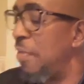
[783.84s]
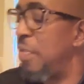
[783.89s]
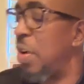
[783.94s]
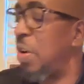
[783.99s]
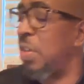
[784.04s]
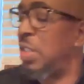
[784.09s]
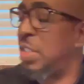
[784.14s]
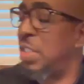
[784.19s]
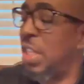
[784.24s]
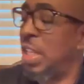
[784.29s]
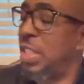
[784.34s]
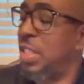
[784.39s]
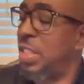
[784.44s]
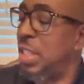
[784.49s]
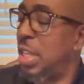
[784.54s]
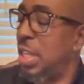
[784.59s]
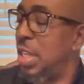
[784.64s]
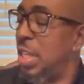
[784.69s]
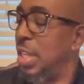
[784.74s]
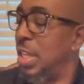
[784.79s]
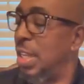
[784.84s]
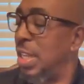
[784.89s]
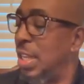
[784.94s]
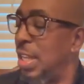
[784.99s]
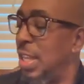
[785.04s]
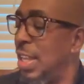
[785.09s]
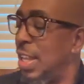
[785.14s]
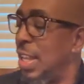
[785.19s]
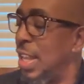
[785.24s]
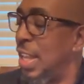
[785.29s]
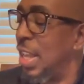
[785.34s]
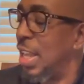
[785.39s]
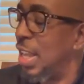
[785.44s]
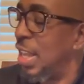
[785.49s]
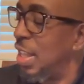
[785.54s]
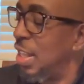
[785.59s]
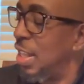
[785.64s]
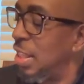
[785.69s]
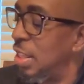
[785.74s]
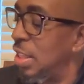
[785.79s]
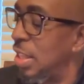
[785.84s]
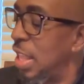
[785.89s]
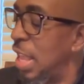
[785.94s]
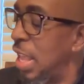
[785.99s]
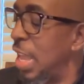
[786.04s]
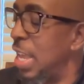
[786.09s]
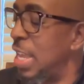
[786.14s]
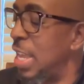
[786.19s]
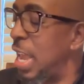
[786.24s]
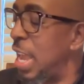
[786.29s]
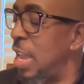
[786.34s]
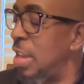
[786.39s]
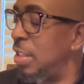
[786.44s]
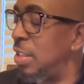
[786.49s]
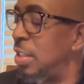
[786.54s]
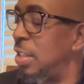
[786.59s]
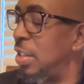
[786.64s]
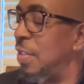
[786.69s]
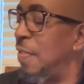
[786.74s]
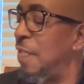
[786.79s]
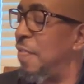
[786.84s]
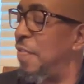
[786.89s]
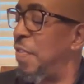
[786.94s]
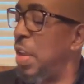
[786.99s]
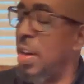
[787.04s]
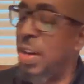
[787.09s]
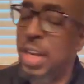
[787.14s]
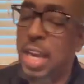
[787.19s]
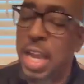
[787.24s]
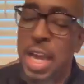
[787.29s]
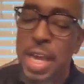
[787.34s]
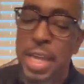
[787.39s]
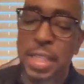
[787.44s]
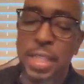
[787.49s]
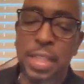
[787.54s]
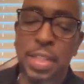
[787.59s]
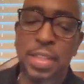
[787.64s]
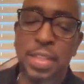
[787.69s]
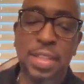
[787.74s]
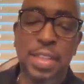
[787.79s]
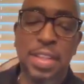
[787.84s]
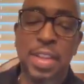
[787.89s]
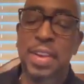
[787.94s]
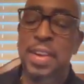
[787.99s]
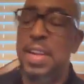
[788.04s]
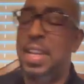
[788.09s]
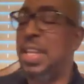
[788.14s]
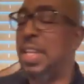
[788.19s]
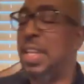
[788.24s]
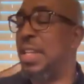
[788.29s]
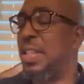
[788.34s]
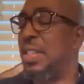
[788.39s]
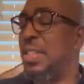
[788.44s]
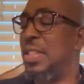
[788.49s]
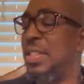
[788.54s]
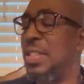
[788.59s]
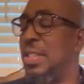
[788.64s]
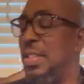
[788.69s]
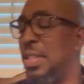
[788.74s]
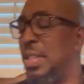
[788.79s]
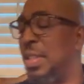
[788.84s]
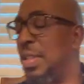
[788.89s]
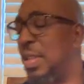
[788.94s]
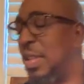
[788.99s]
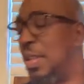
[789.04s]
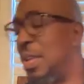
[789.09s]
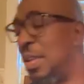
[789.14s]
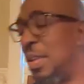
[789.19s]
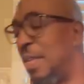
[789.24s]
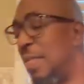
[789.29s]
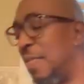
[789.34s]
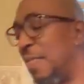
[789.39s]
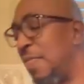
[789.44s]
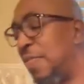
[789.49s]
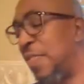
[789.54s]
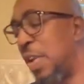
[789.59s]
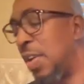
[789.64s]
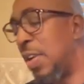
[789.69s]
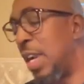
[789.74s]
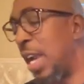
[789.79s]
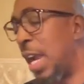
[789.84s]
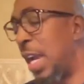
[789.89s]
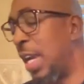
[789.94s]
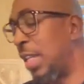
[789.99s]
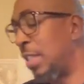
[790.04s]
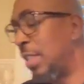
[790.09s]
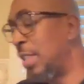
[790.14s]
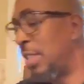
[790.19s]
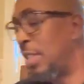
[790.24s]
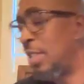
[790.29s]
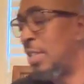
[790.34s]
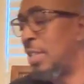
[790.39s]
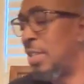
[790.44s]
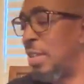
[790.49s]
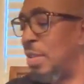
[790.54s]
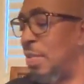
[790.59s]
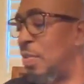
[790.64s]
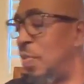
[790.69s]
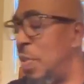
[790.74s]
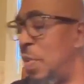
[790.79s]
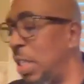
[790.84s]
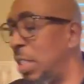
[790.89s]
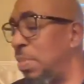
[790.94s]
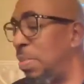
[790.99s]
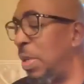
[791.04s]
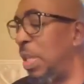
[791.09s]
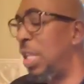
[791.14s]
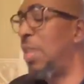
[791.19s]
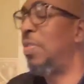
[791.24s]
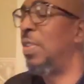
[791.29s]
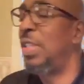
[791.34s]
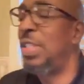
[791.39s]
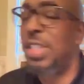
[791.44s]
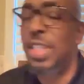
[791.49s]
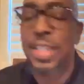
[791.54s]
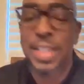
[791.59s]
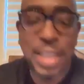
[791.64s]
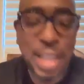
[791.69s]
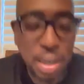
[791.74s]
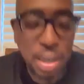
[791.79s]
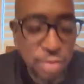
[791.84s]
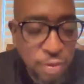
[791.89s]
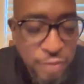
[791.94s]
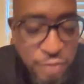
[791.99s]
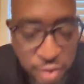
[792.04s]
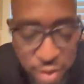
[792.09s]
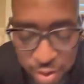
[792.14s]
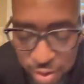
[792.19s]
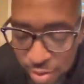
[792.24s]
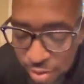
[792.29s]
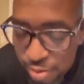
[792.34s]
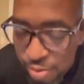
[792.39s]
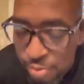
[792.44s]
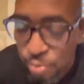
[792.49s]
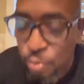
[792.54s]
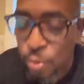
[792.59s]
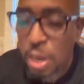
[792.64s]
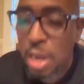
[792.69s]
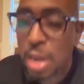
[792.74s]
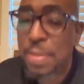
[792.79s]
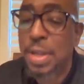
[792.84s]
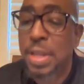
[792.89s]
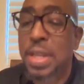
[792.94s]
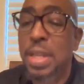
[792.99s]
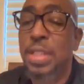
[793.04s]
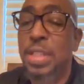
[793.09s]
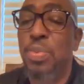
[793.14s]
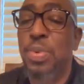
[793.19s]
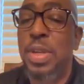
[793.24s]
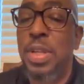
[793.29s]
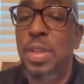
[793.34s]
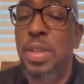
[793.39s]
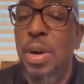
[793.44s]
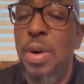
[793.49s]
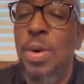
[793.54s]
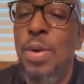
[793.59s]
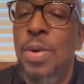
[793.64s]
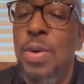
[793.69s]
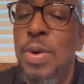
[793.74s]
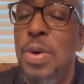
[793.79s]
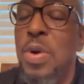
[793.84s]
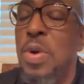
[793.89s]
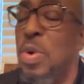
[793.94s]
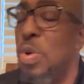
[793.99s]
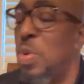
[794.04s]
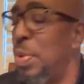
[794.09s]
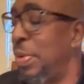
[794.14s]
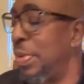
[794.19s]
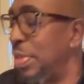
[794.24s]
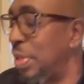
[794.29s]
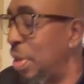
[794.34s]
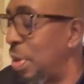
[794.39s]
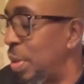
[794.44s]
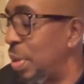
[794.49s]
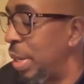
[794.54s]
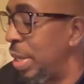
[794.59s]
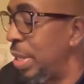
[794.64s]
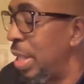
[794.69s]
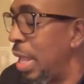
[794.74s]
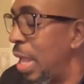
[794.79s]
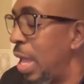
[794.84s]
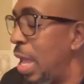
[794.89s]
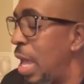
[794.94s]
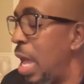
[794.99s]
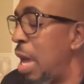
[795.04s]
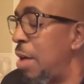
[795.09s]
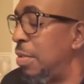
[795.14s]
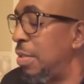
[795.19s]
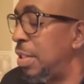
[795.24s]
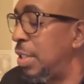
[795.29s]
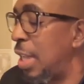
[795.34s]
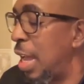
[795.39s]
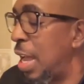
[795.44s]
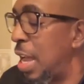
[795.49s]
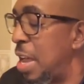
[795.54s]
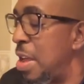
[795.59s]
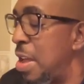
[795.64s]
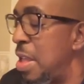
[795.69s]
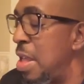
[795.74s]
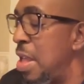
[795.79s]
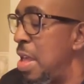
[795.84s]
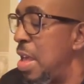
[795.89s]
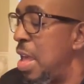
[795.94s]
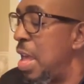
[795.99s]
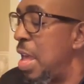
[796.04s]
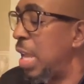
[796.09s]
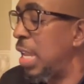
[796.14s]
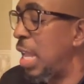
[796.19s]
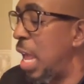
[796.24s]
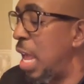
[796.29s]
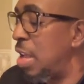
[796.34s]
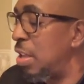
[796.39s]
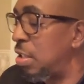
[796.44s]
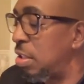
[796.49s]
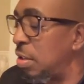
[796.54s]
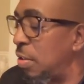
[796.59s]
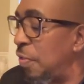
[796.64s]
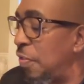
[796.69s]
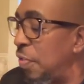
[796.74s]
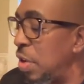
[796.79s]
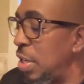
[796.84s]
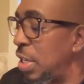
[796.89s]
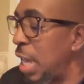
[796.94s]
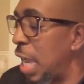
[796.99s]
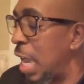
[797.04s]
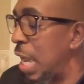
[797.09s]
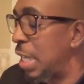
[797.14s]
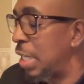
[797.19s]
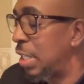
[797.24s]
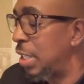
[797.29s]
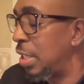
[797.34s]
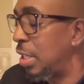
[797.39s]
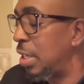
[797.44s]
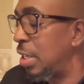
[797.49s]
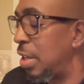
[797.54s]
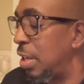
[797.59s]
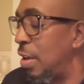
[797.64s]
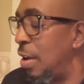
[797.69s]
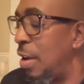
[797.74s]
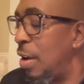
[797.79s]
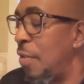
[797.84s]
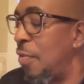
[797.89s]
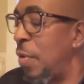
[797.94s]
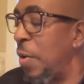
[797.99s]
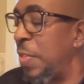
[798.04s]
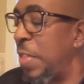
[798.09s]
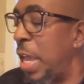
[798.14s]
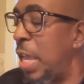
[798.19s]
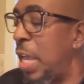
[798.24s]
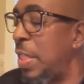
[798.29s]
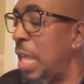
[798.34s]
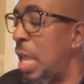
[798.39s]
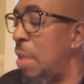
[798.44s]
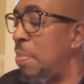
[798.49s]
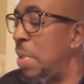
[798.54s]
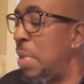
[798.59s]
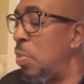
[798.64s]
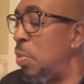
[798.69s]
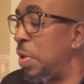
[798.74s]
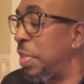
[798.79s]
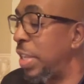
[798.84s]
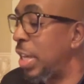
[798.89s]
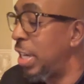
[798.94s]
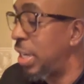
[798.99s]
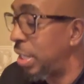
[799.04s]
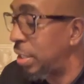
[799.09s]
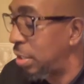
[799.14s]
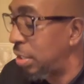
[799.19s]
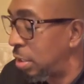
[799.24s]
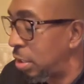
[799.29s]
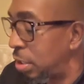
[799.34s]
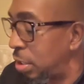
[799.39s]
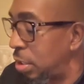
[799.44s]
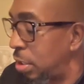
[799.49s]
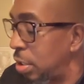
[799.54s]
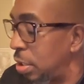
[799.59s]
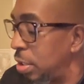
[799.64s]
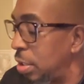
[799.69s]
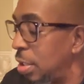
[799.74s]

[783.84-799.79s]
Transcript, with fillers: verse 16. And he answered, Fear not. There it is. Fear not. We as believers should never fear. Why? Because we know who's on our side. And he answered, Fear not, for they that be with us